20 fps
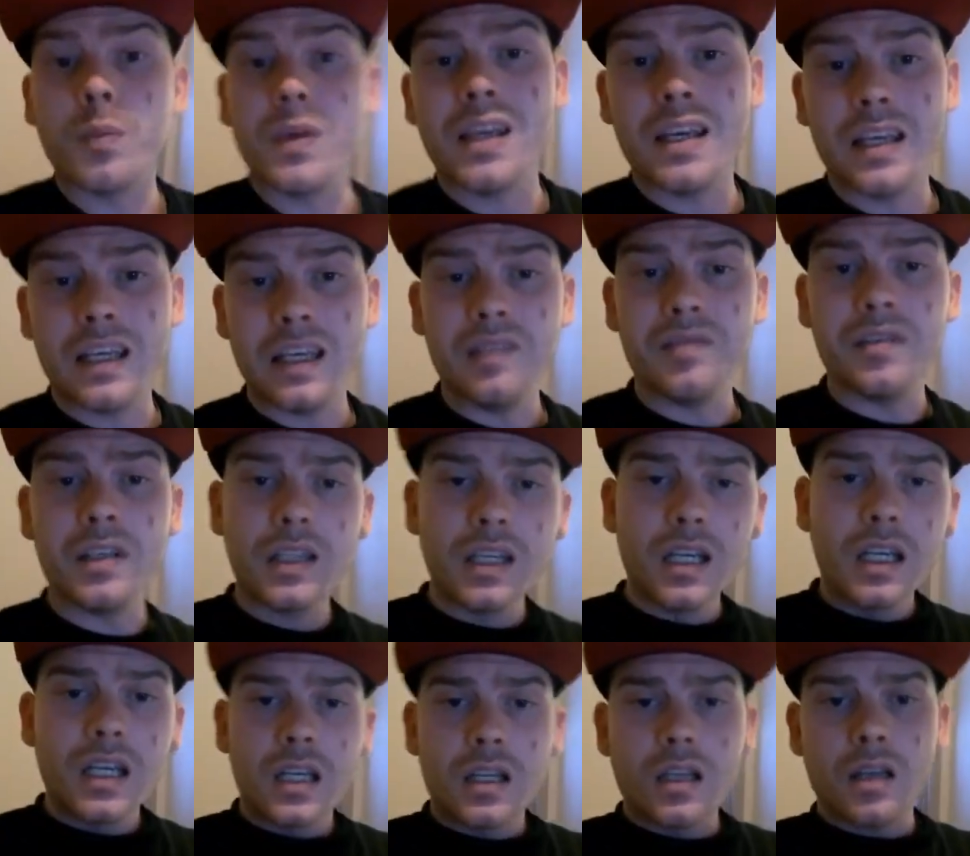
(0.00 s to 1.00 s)
me, even.
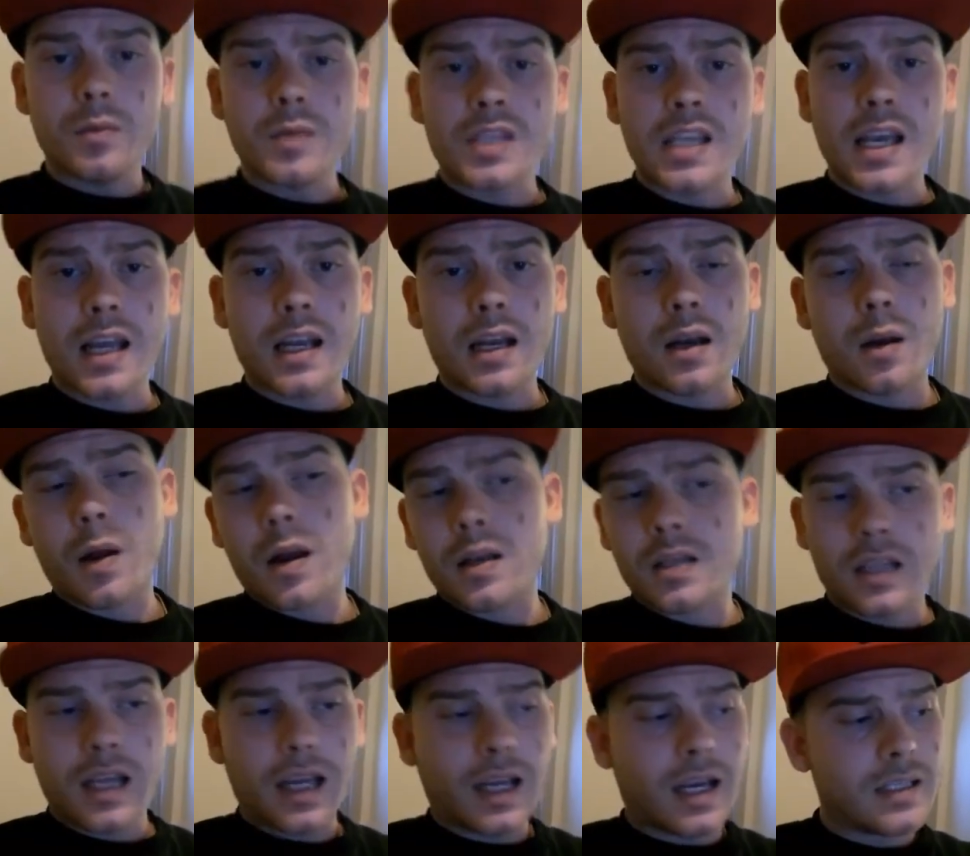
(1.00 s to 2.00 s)
I'm saying, and not,
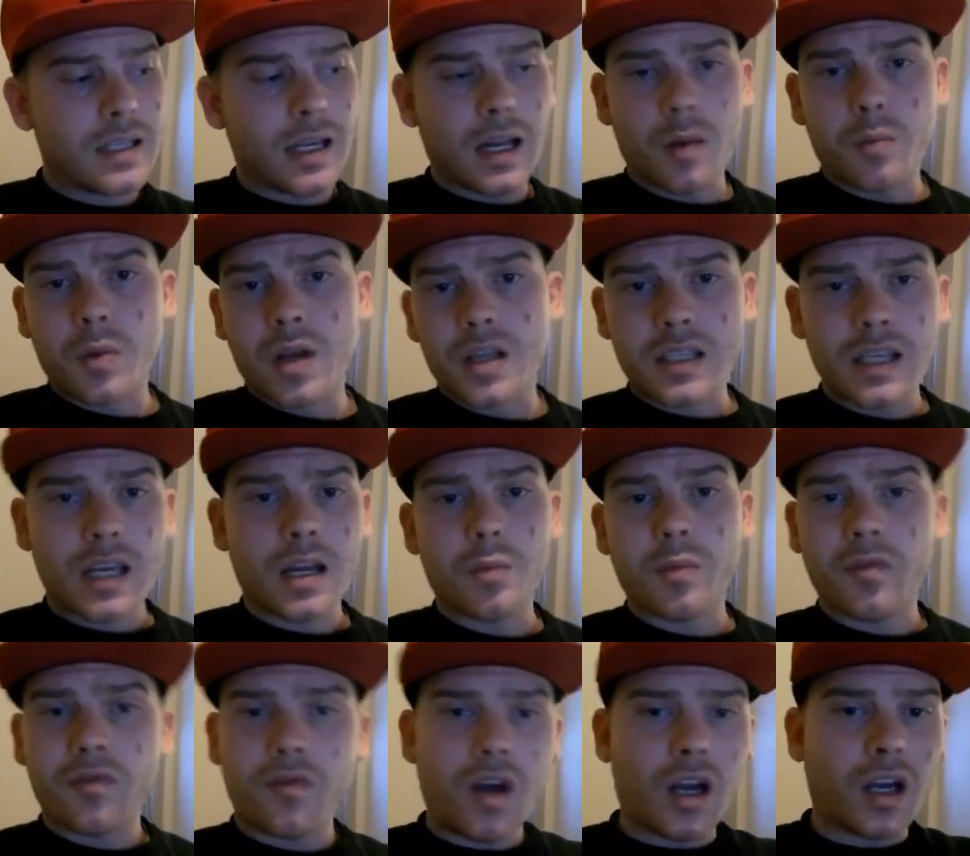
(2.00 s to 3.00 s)
like I said, I'm not saying
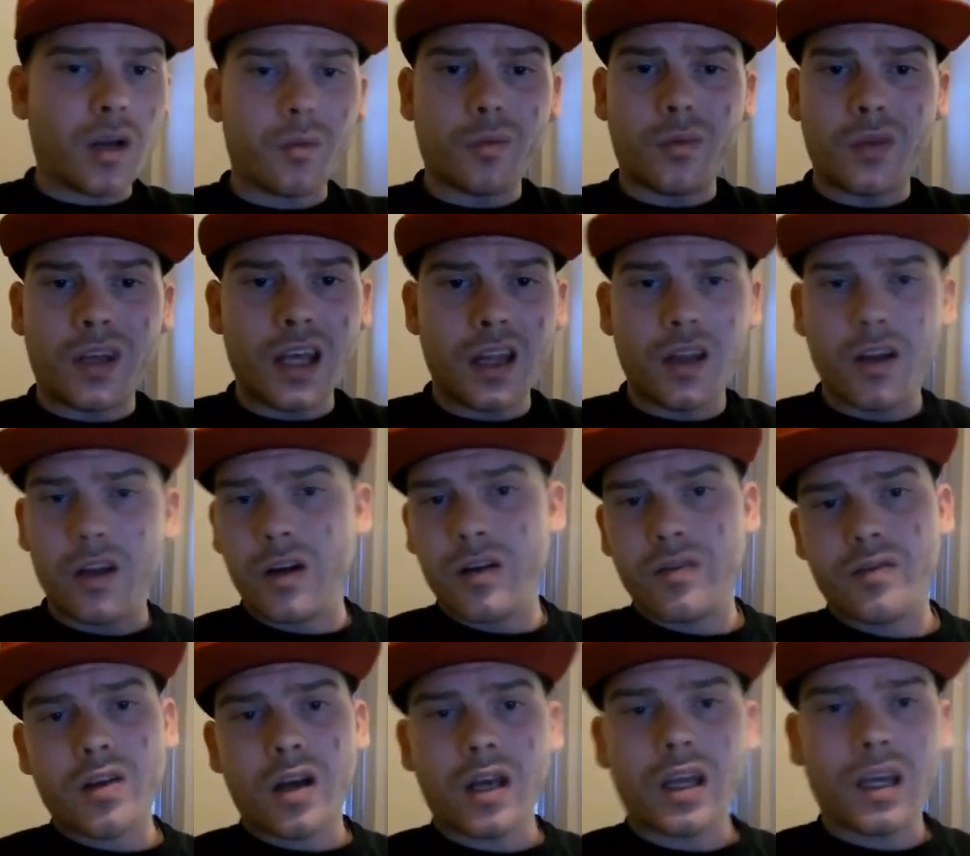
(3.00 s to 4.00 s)
I'm a fucking killer,
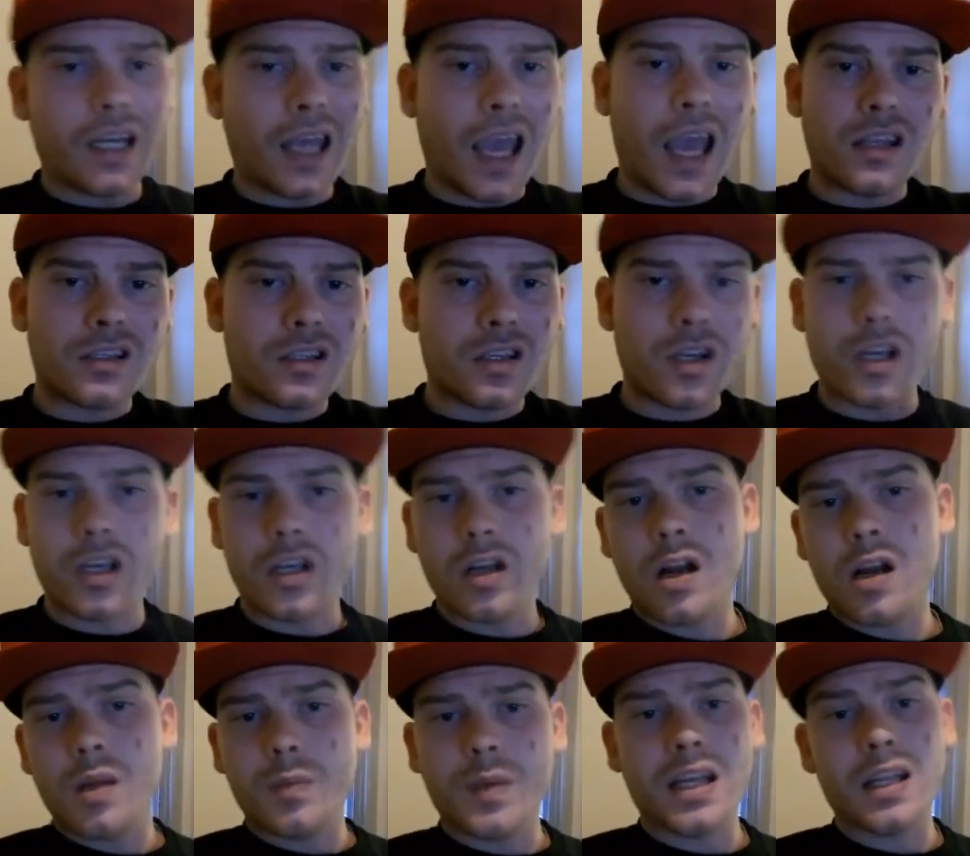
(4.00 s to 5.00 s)
fucking gangster, you know
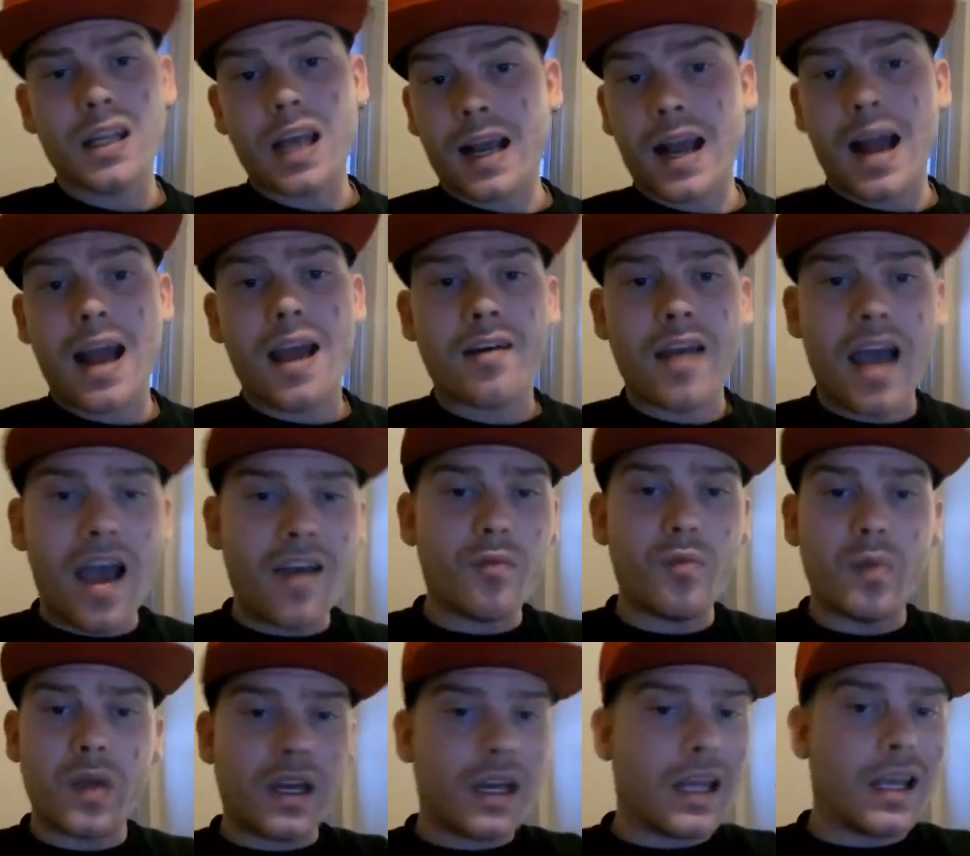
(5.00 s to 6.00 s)
what I mean? Like, I have
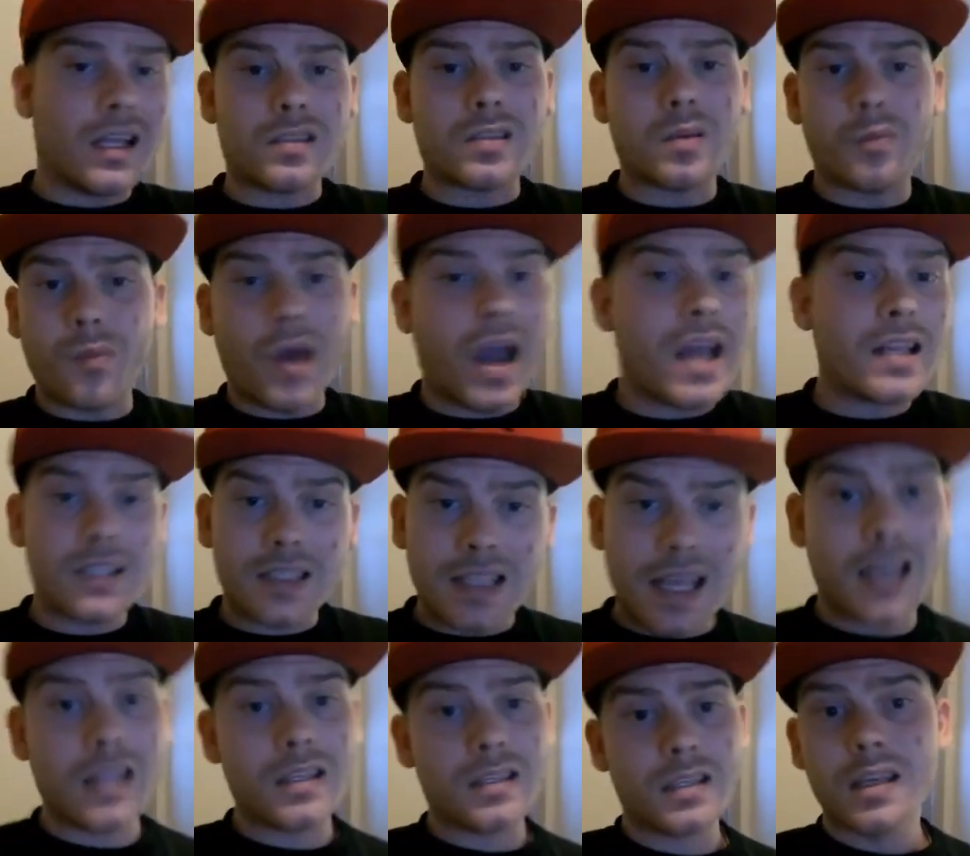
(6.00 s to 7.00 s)
been in some mind
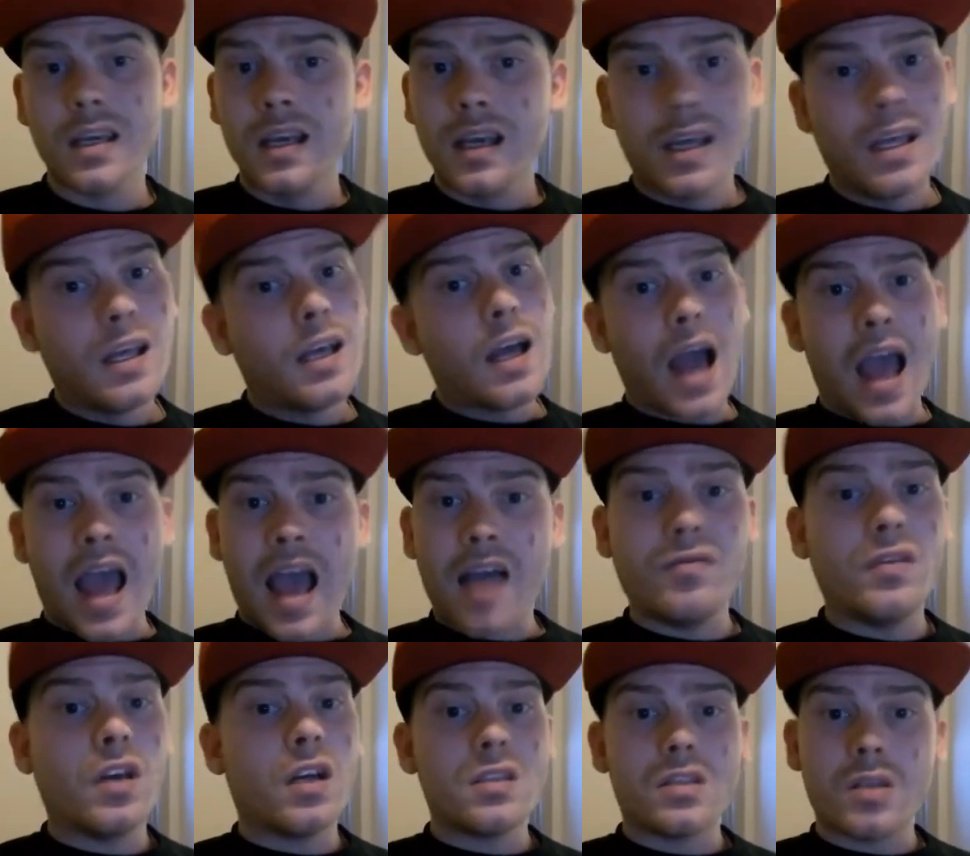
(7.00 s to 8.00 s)
states, I
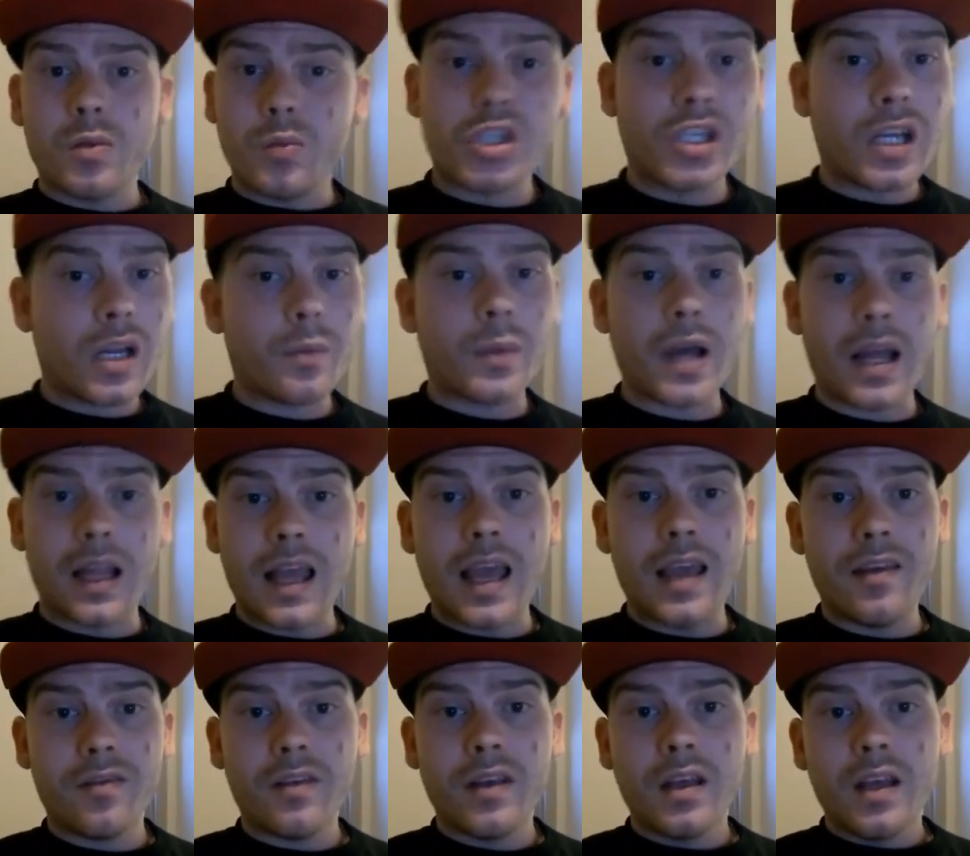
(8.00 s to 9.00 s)
have done some shit in my life,